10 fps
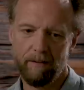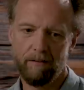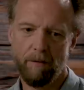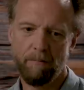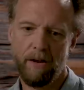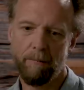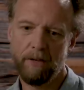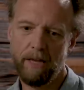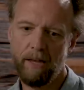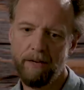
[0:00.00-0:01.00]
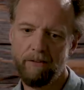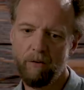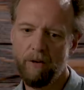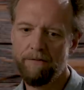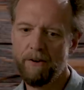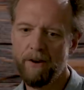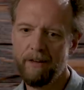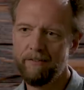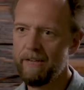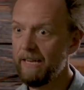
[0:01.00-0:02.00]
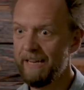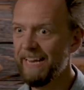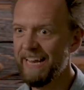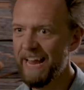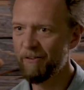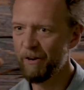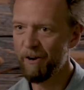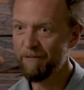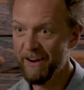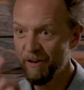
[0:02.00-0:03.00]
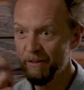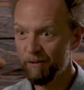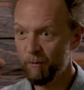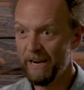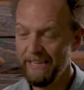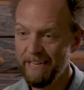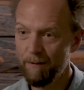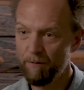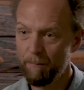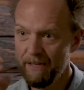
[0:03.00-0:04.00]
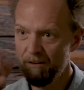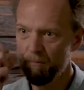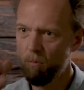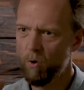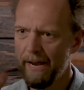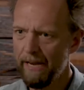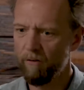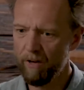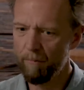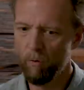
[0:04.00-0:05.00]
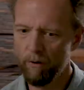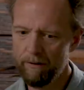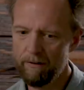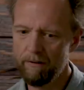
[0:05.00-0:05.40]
Sometimes I like to, if they're not, say, getting angry, or if I know that's what I need them to be, is more angry and more